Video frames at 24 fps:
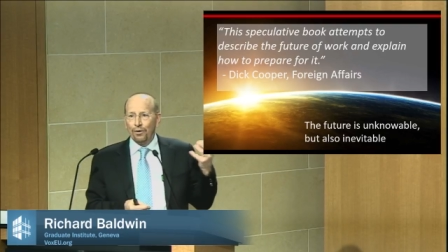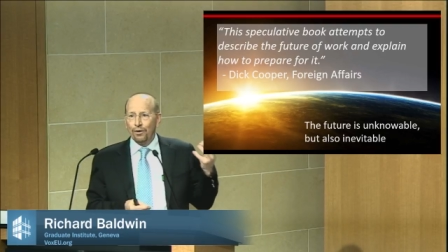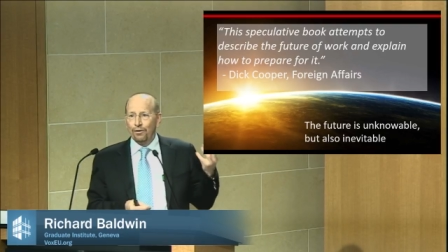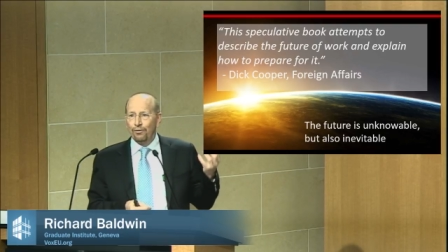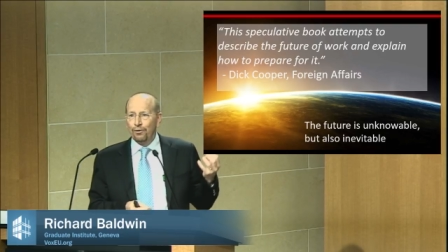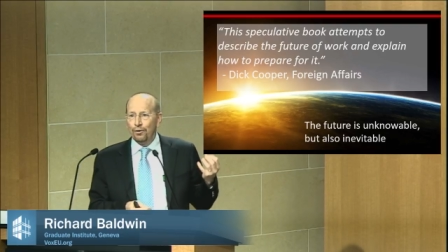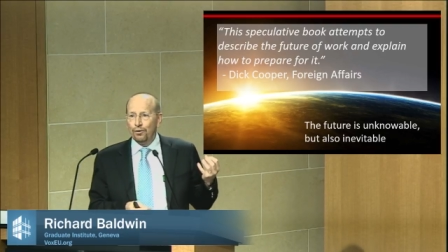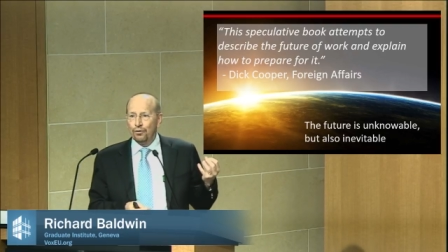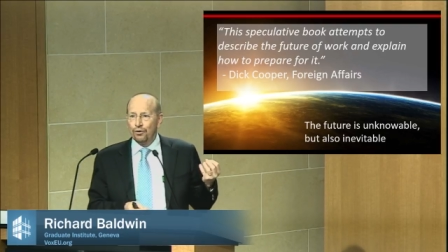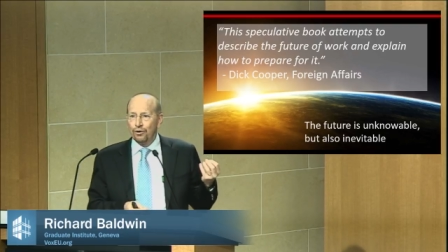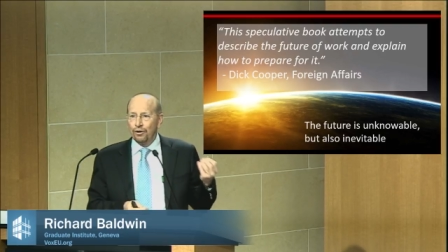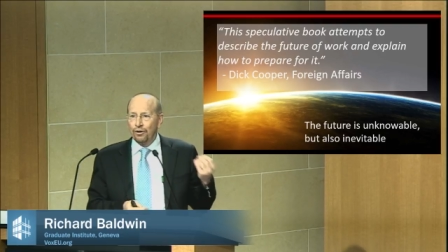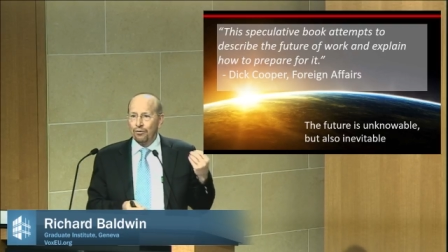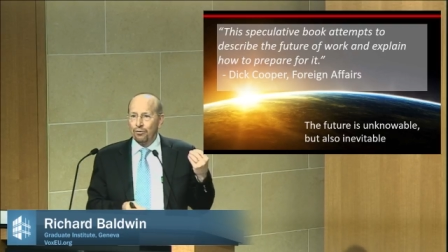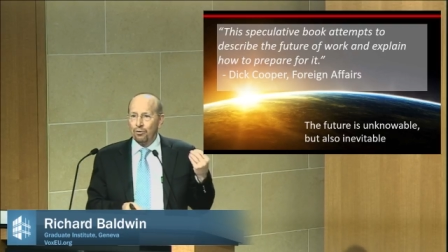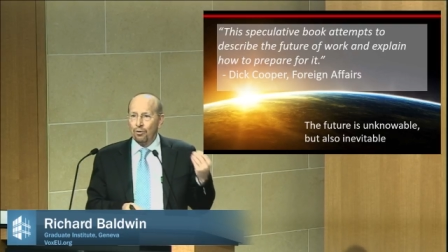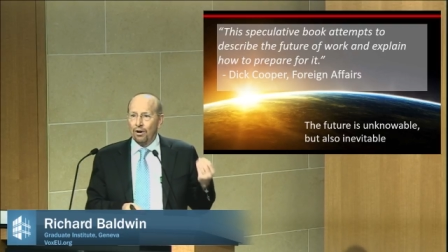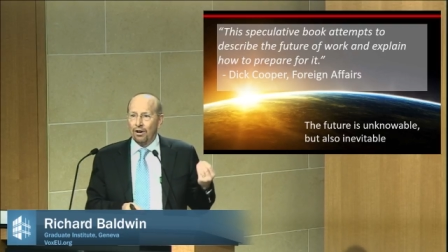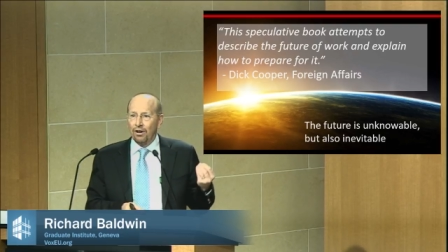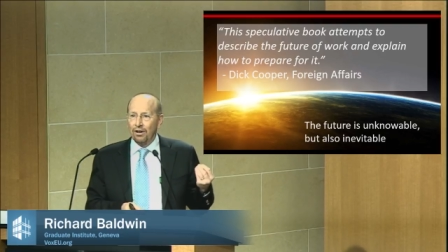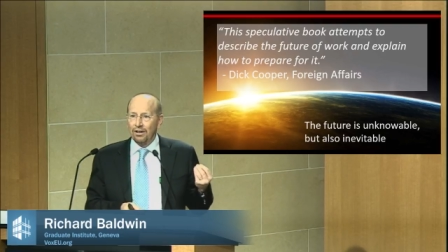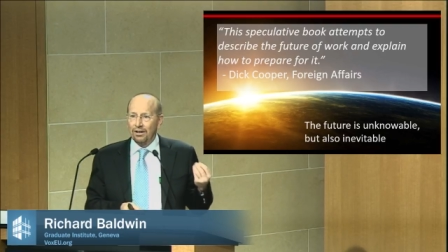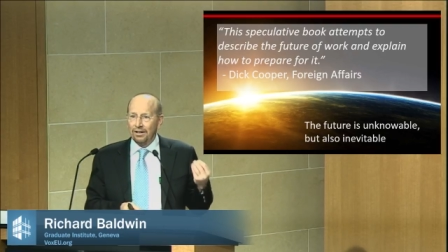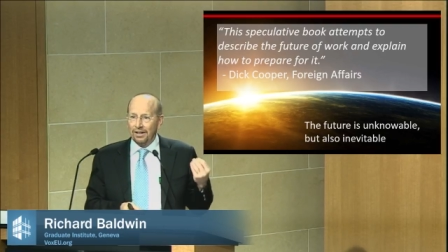the future of
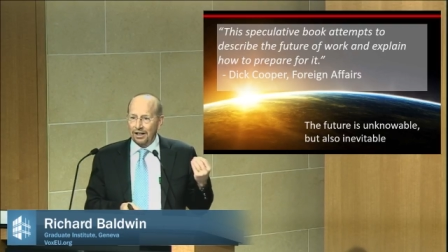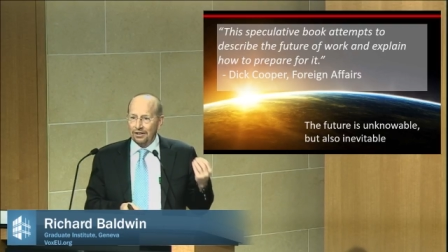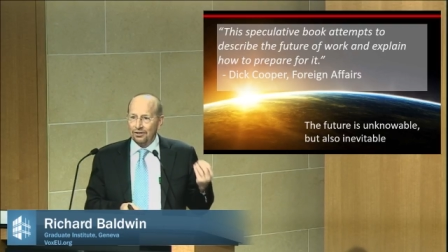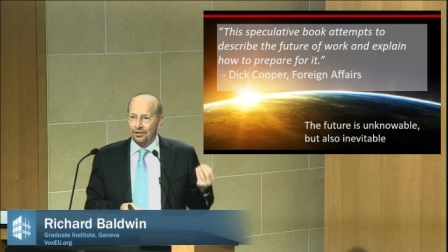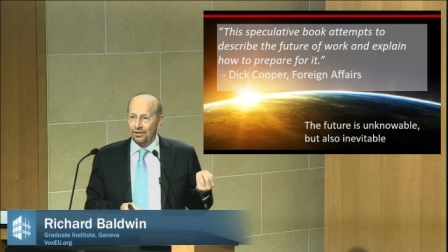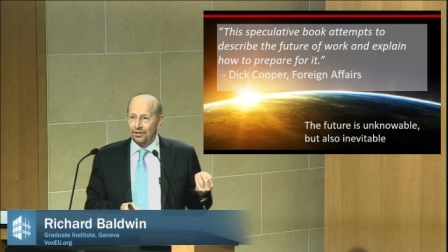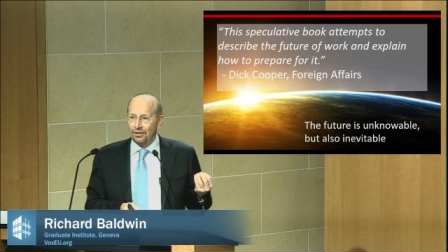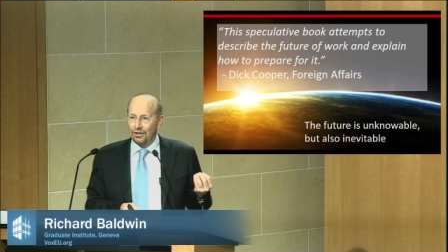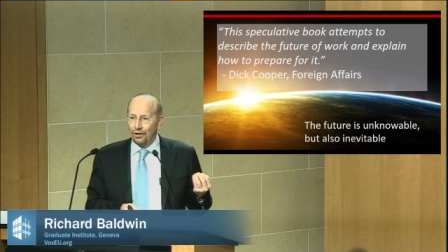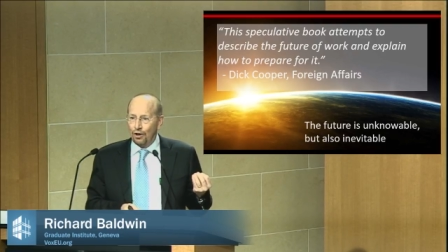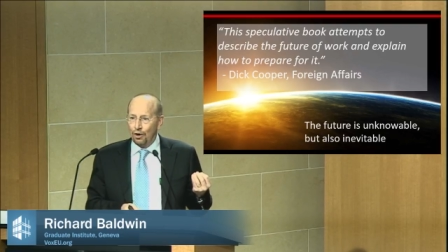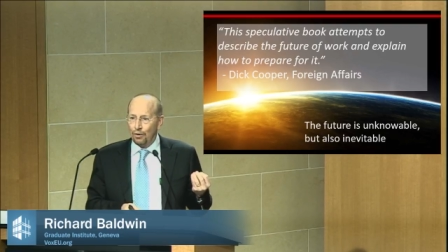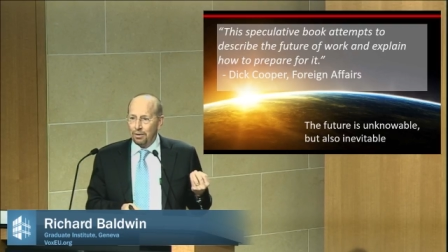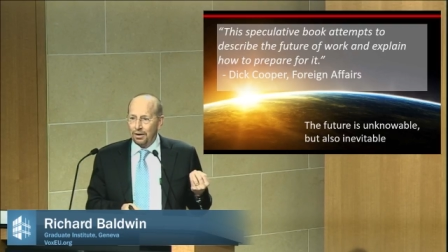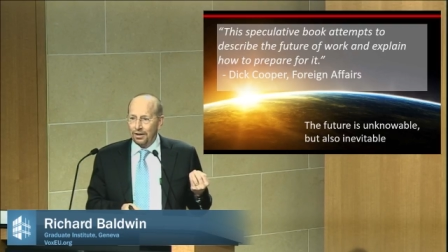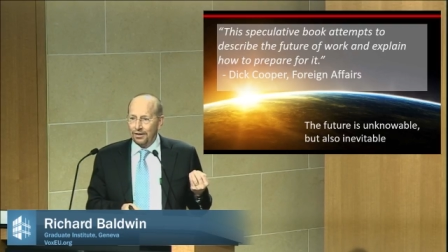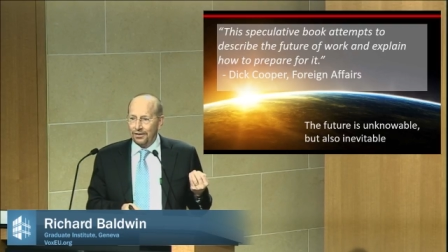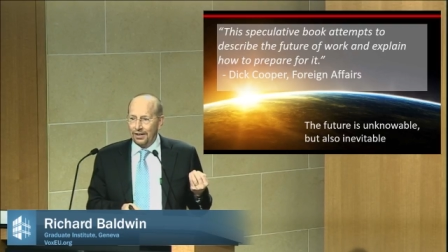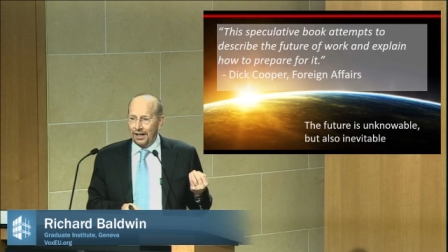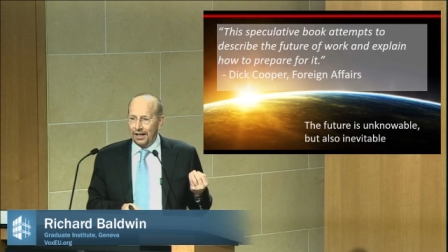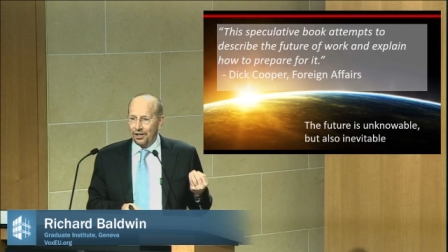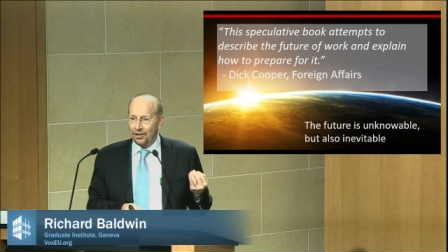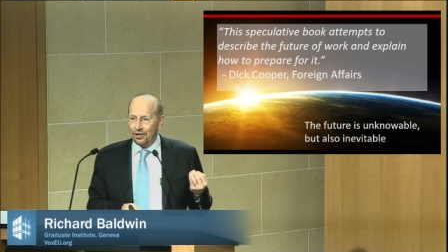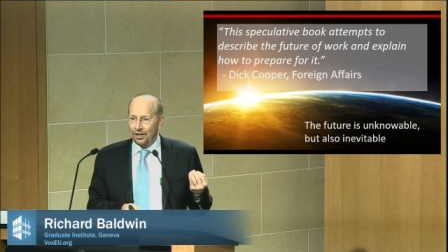work, not just
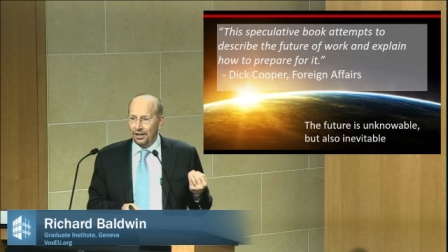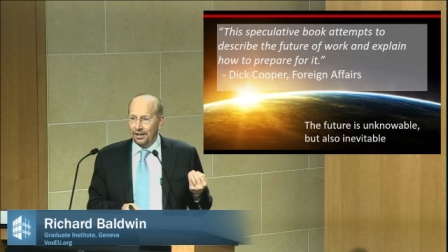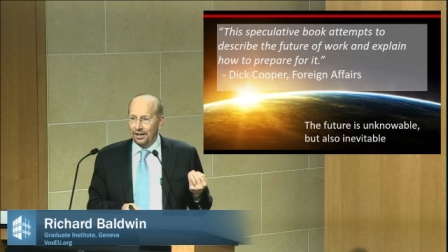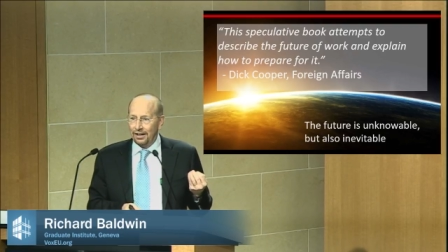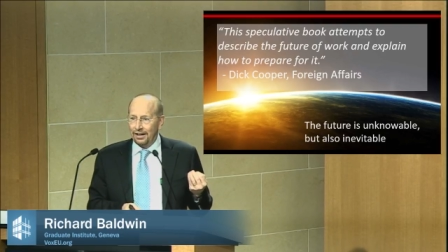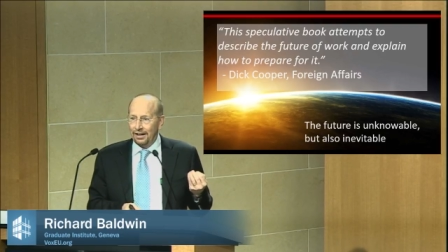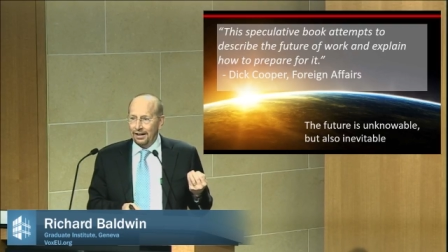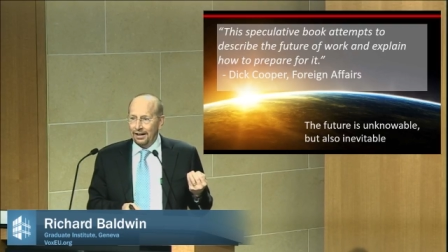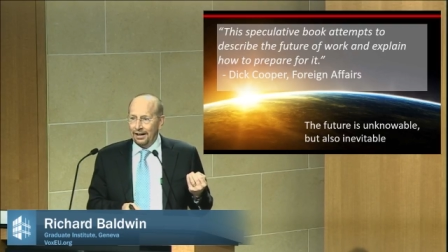globalization.